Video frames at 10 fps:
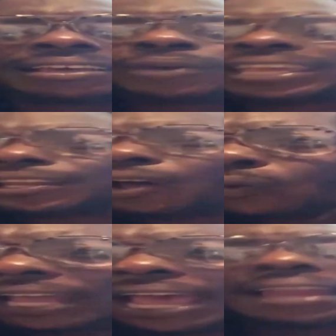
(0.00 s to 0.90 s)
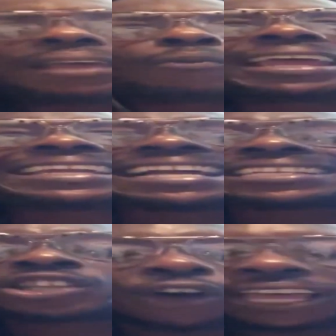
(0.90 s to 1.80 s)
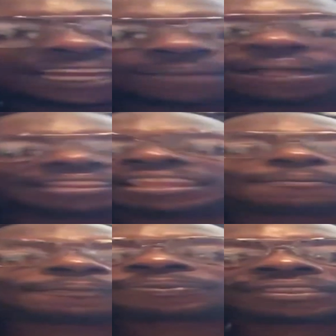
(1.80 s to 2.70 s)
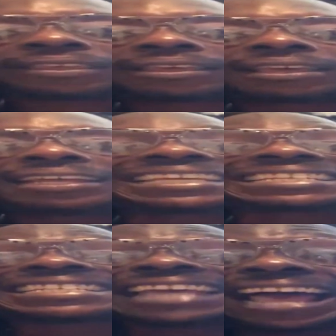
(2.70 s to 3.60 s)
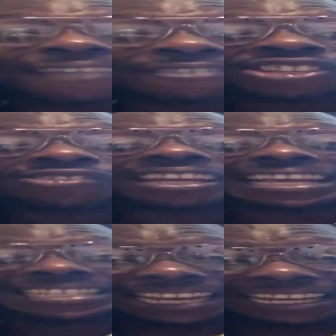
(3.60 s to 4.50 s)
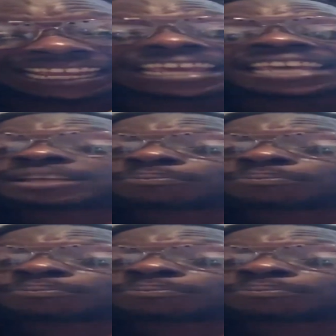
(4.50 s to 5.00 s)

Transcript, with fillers: We know that. We are not talking about them. The savagery that's in there is a